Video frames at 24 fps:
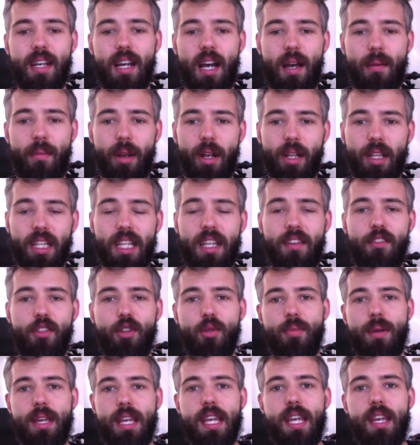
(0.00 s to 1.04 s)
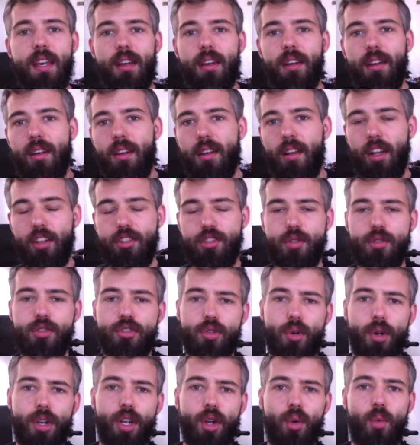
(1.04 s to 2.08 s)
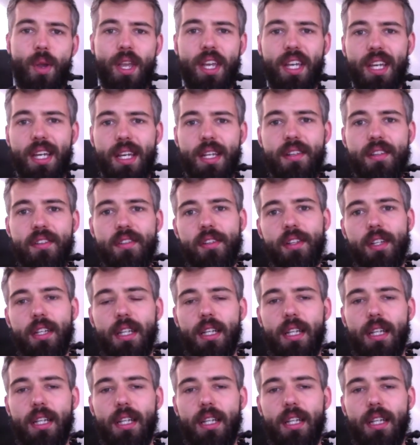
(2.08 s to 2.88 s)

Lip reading: I'm going to leave you be. I'll let you enjoy your weekend.